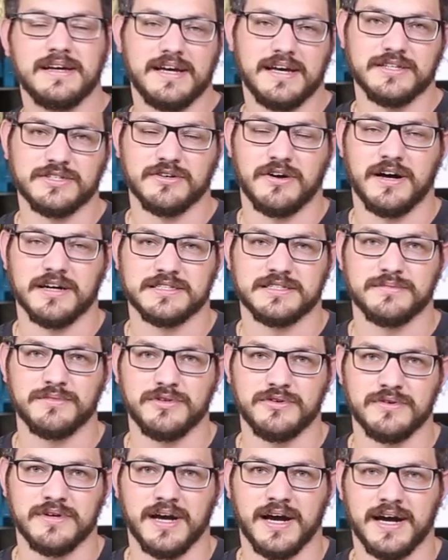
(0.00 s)
It's awesome
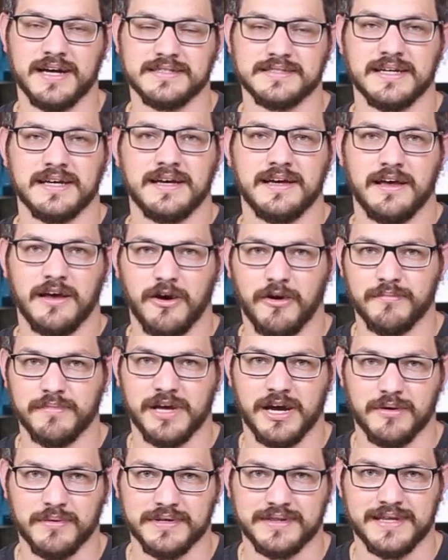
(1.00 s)
that you guys help
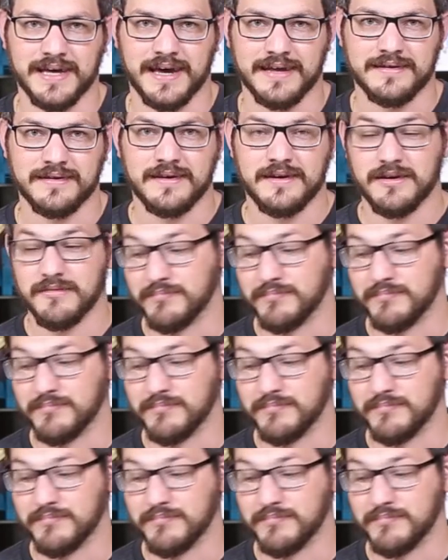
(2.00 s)
me out with that.